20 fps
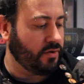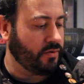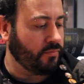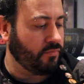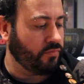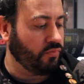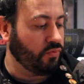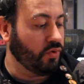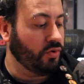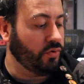
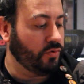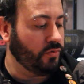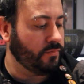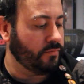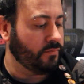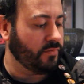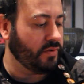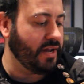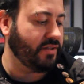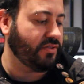root,
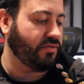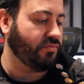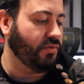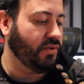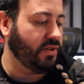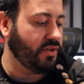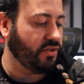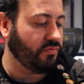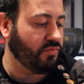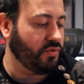well, not
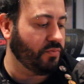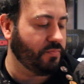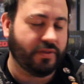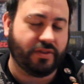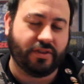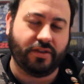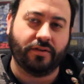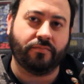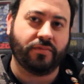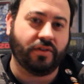really the root, but
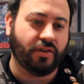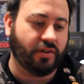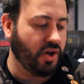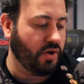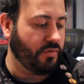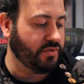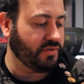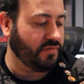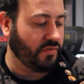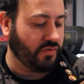the
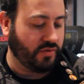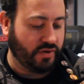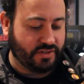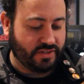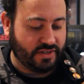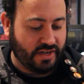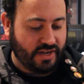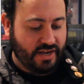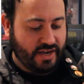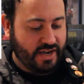lowest voice,
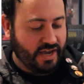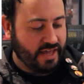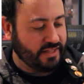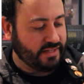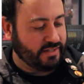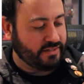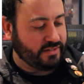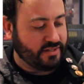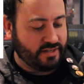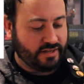
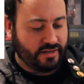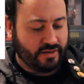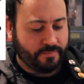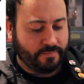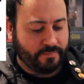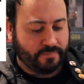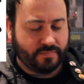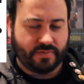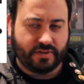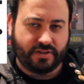and the
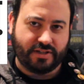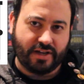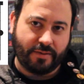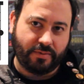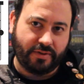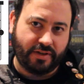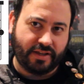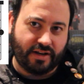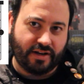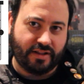
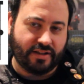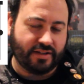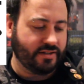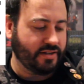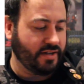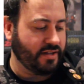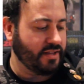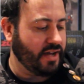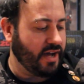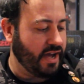doubling it
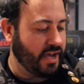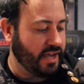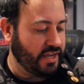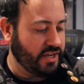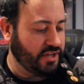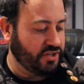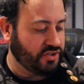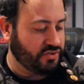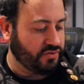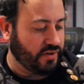on the high
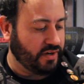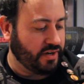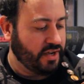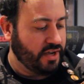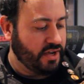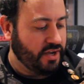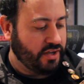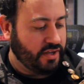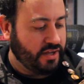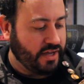E string.
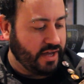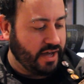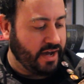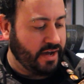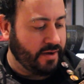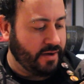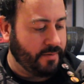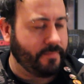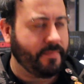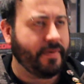
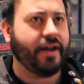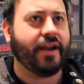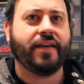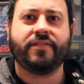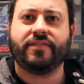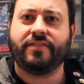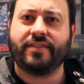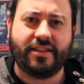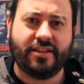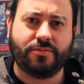And I
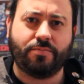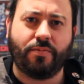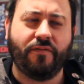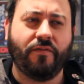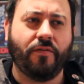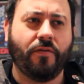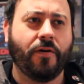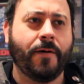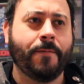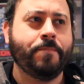said this
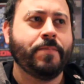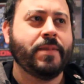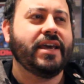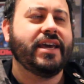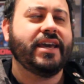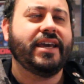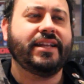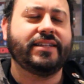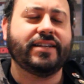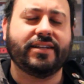before,
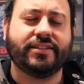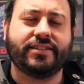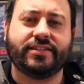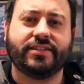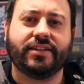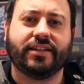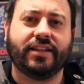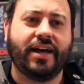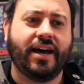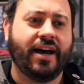he does this
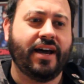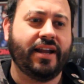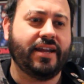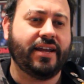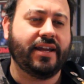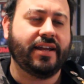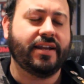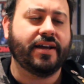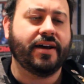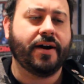a lot
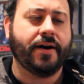in